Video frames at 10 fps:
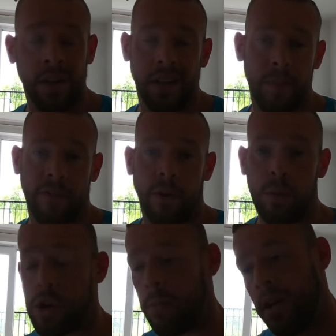Give me a
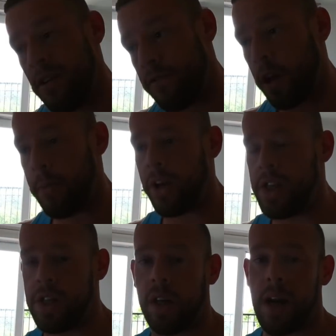thumbs up. Follow me on
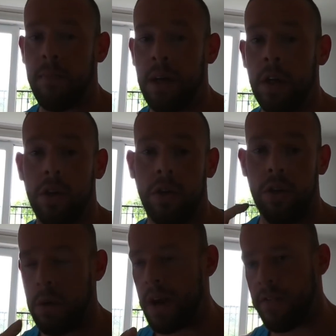Instagram
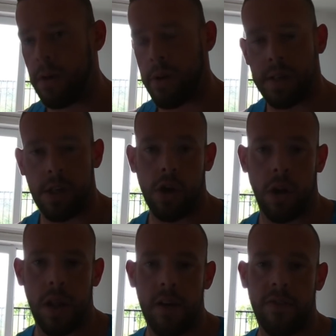do whatever you want, it's your
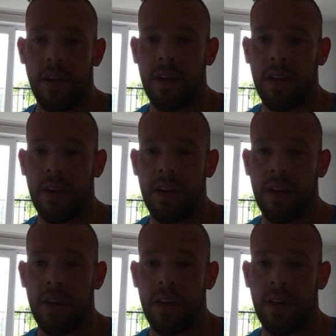life.